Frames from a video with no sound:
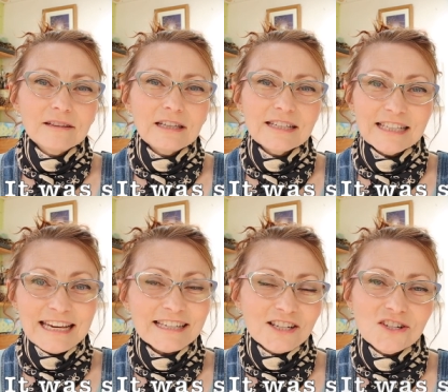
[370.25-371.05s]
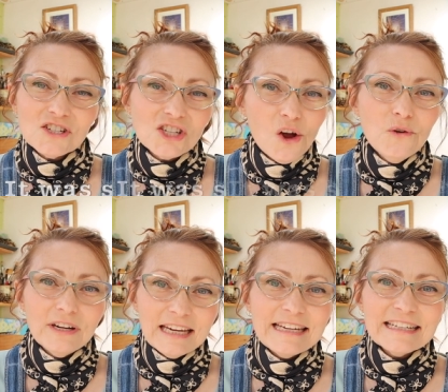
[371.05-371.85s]
the seasons don't
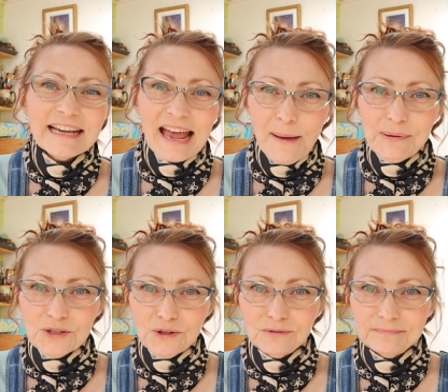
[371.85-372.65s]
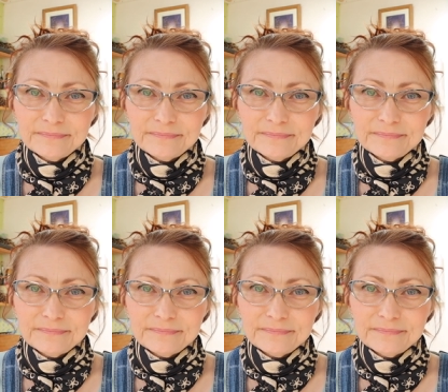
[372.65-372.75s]
need a capital?